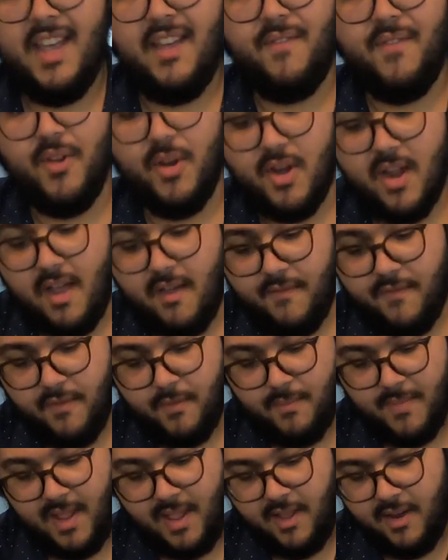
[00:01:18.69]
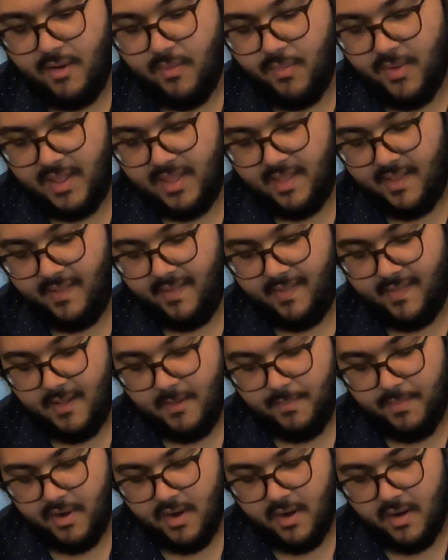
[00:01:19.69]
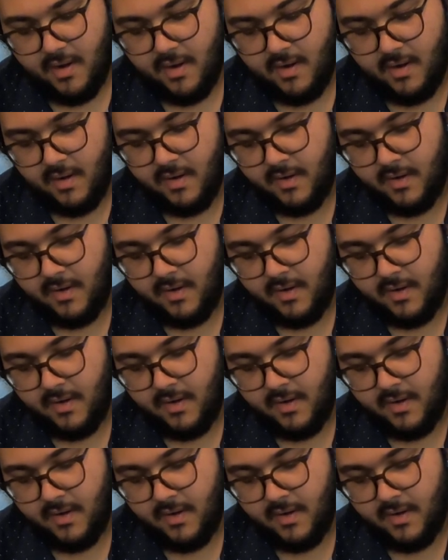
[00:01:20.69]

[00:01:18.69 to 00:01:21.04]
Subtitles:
If you're not familiar with this zipper,